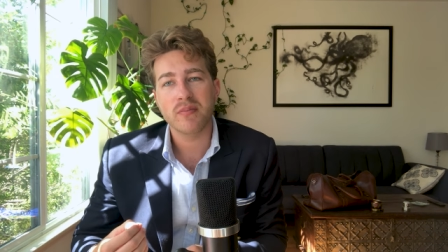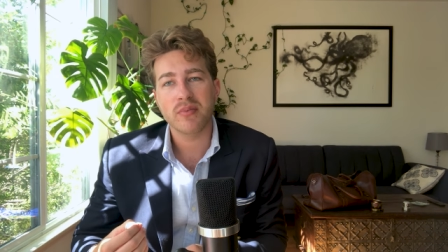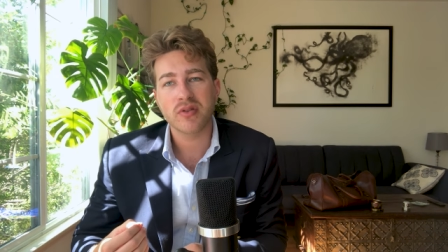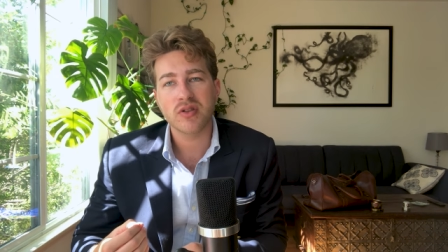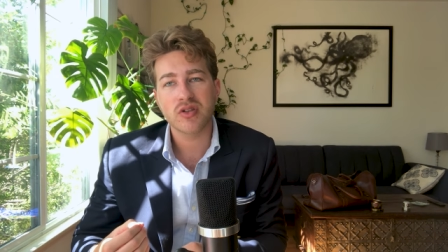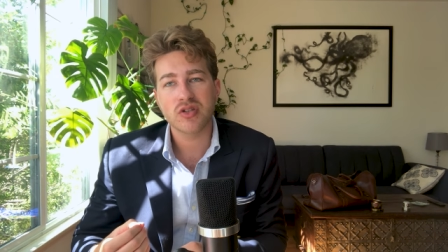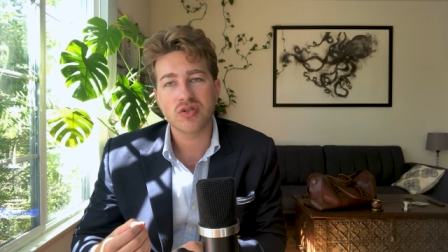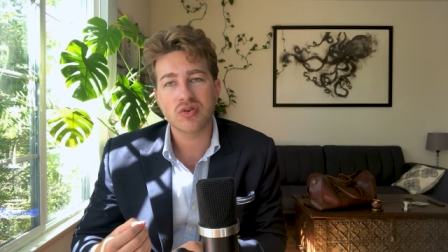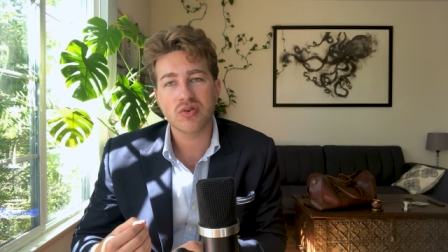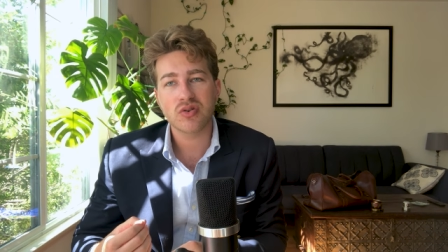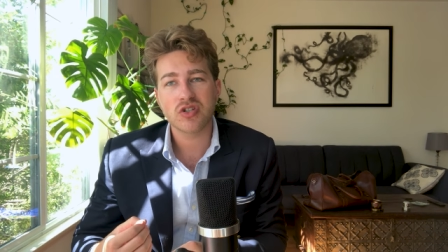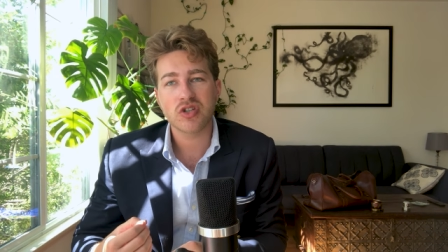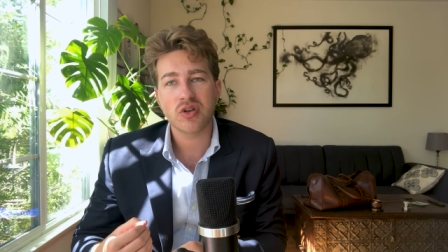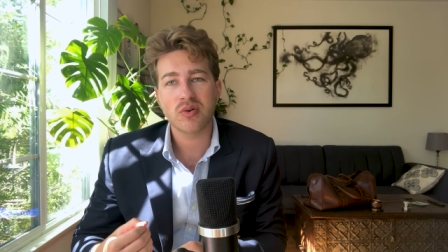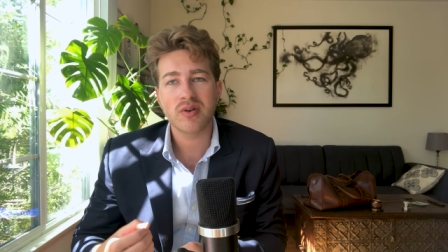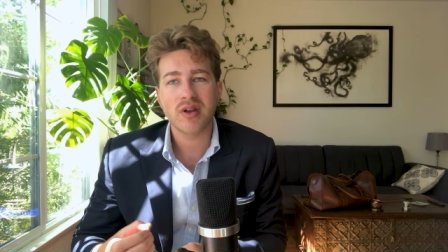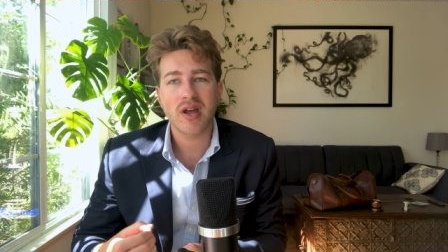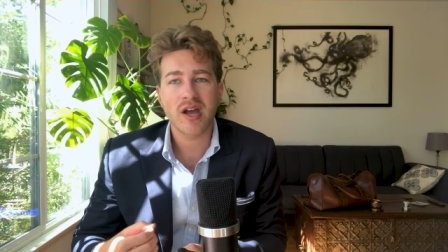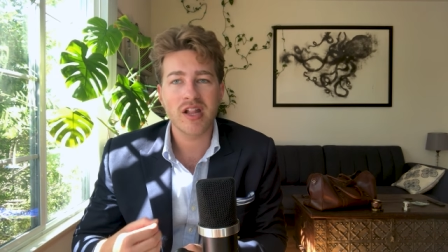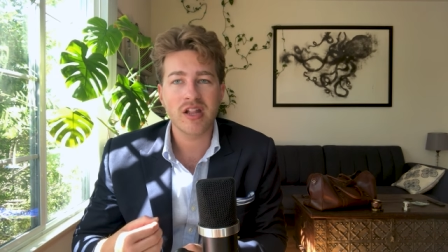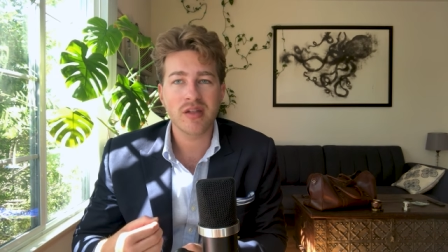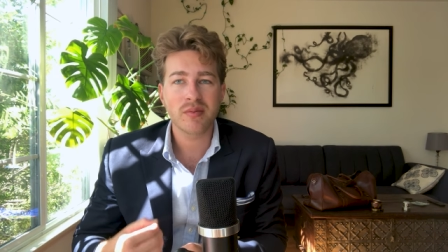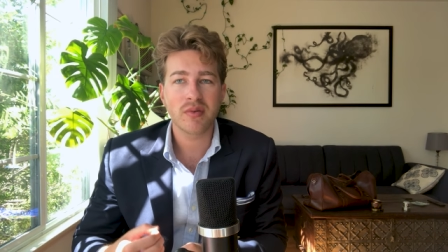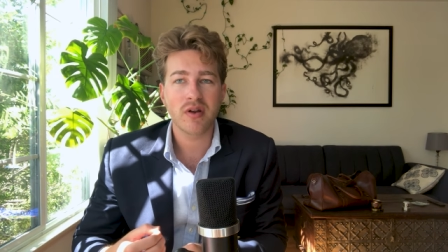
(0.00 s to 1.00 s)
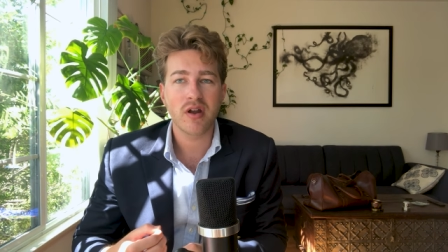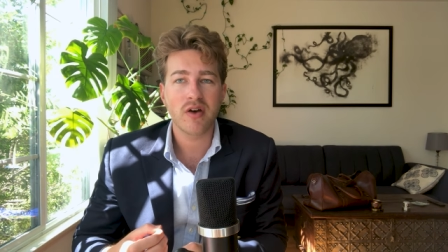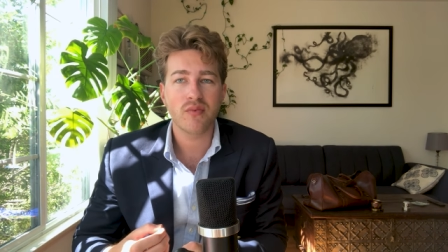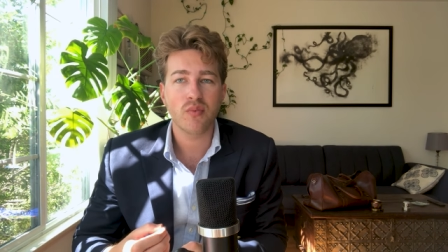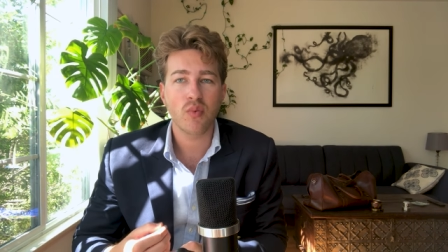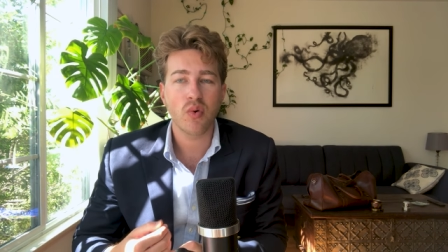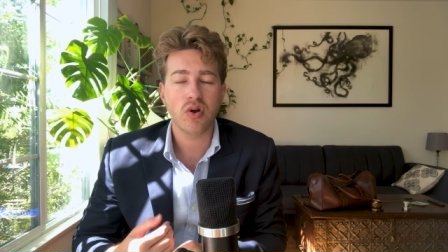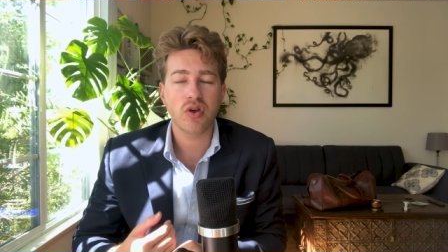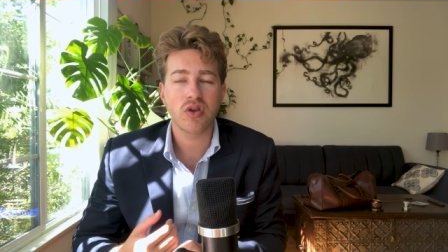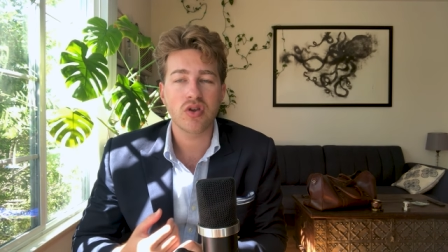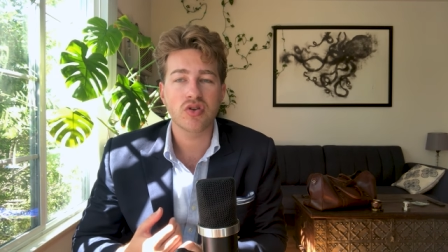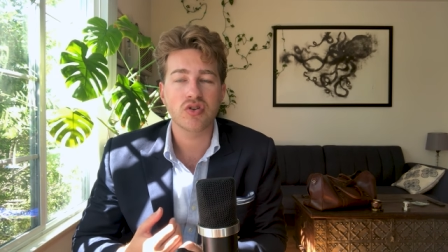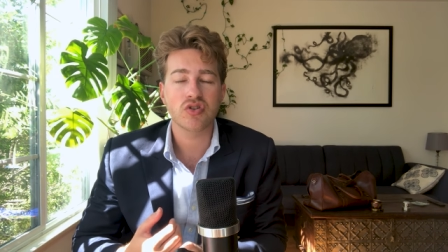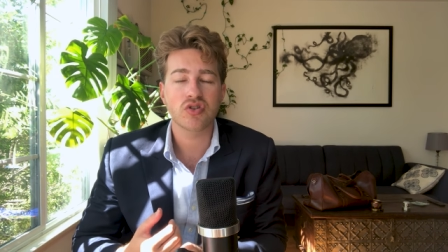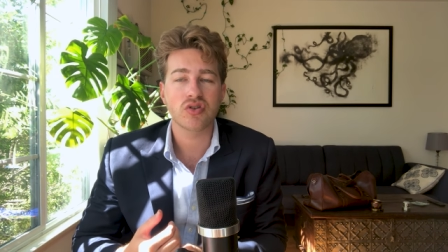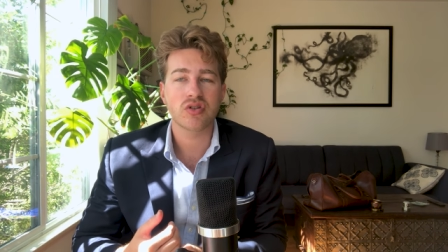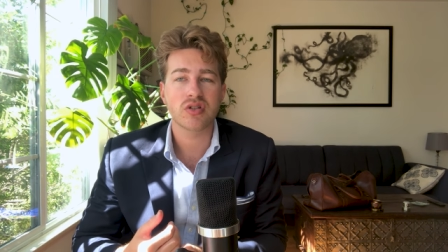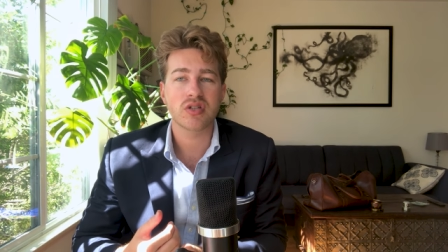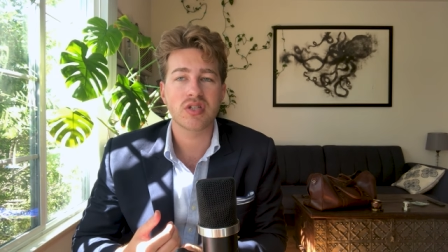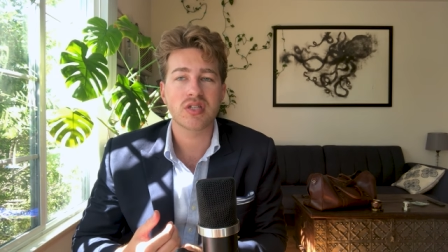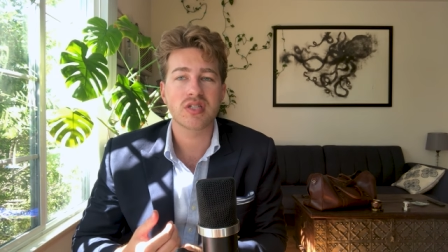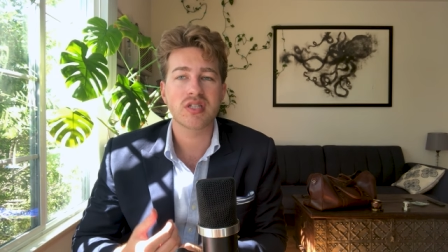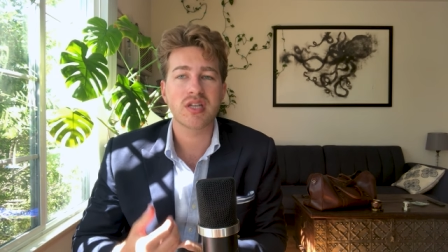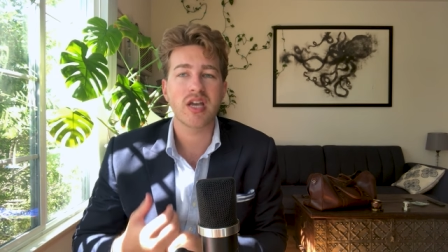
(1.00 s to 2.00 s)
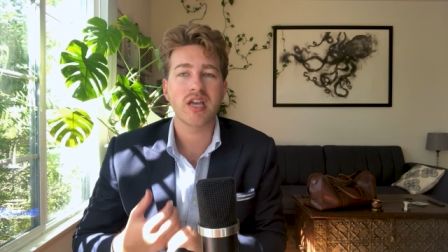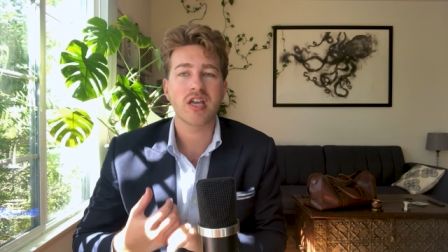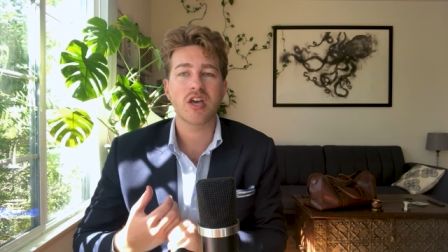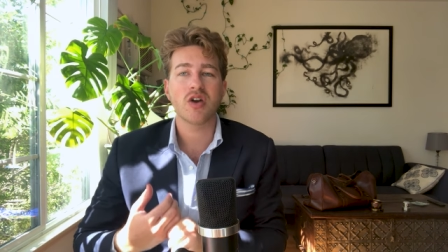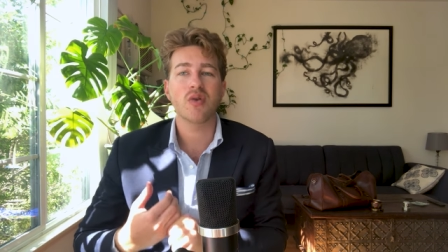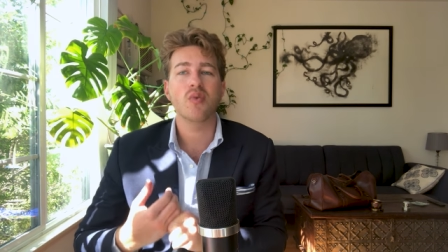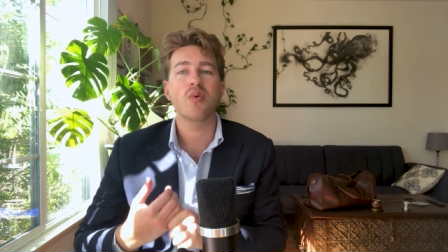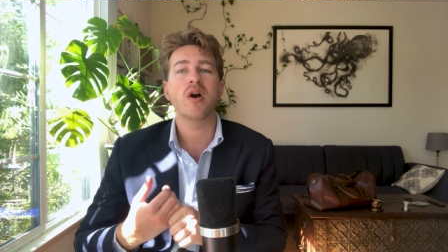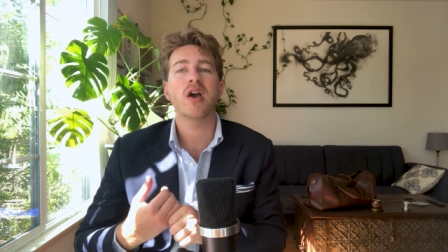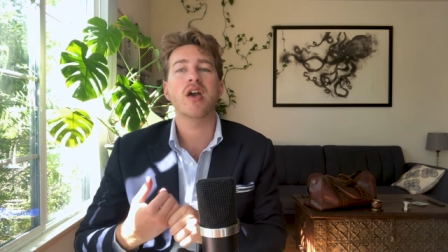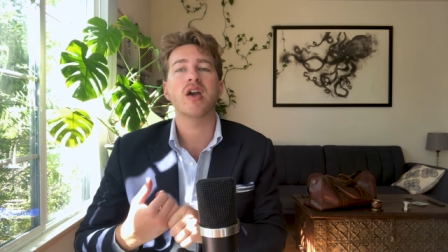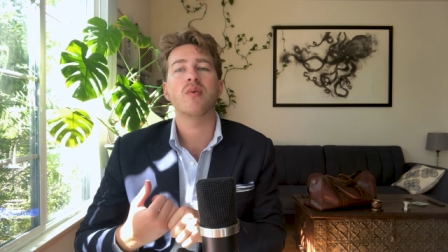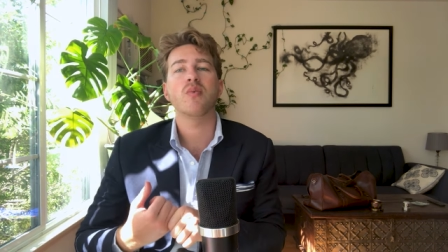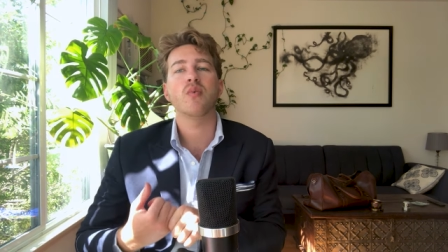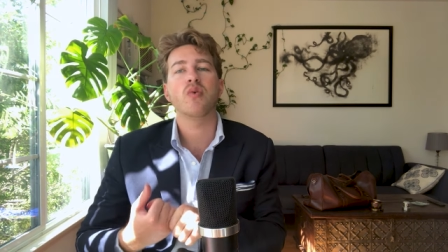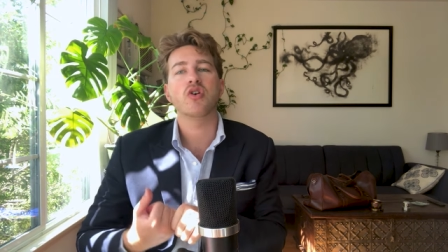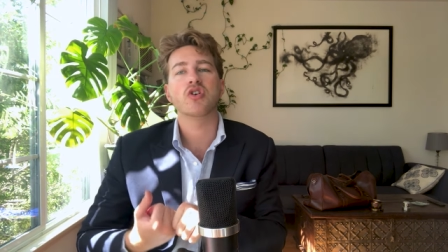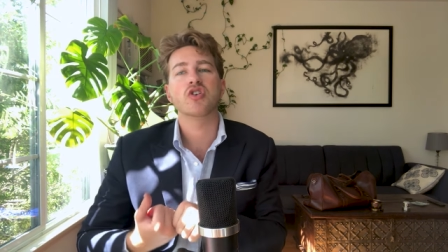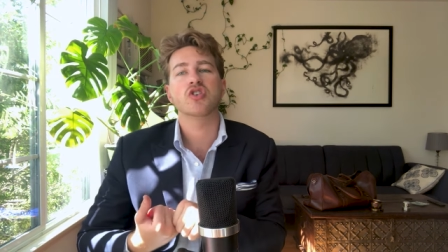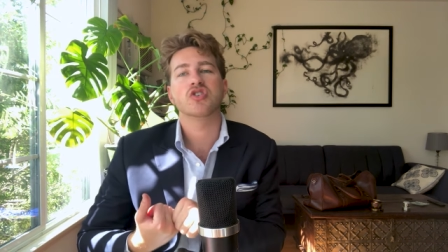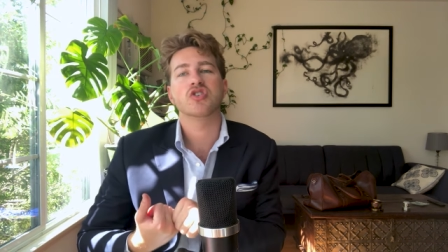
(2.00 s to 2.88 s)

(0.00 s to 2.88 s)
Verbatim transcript: but there's also an element of what you should take away and what you